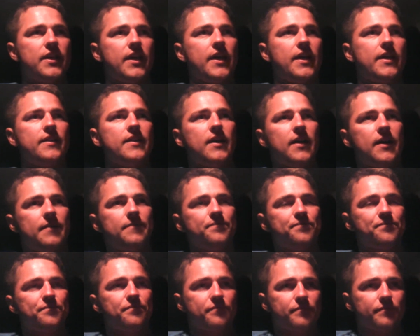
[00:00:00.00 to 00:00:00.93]
And
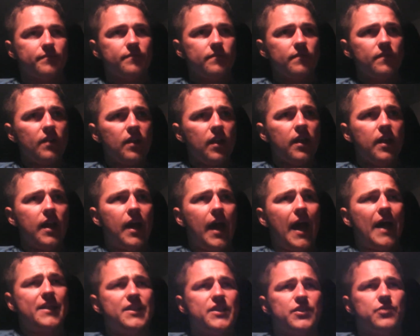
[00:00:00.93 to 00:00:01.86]

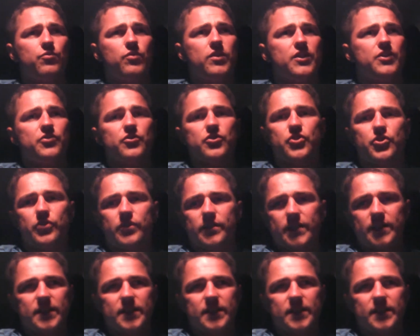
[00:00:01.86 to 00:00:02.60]
uh, I just wanted to shoot